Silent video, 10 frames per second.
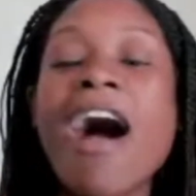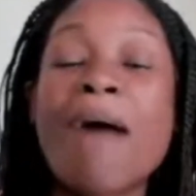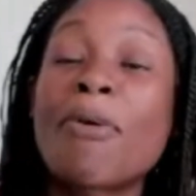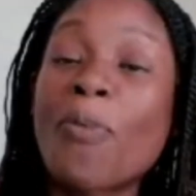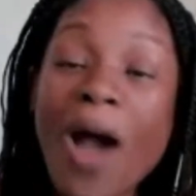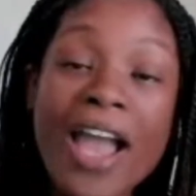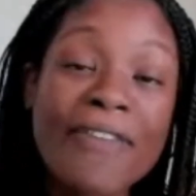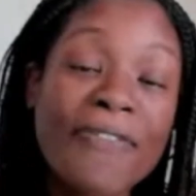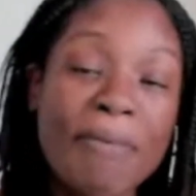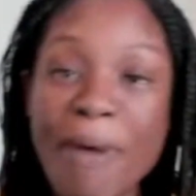I'm a
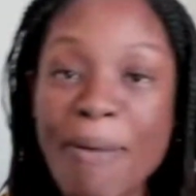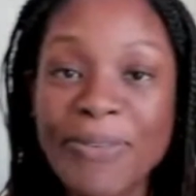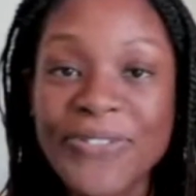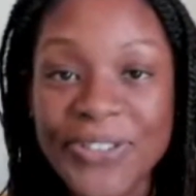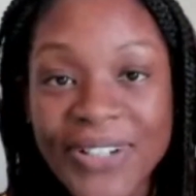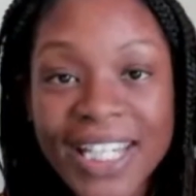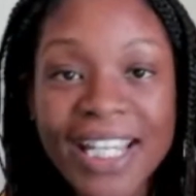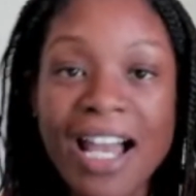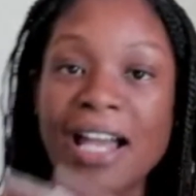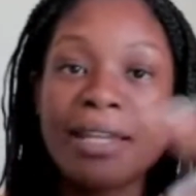wife. I'm a mom of
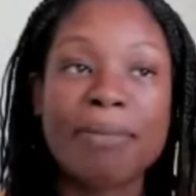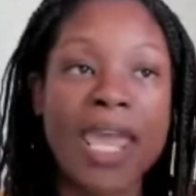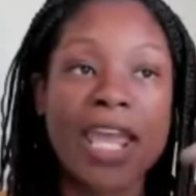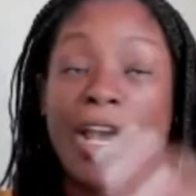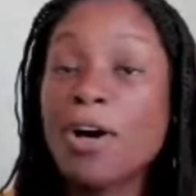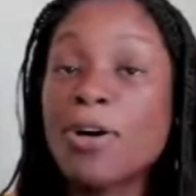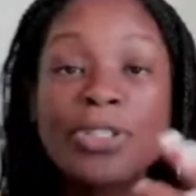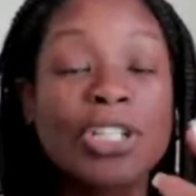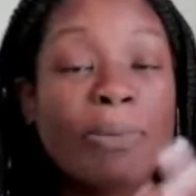3. I'm a coach,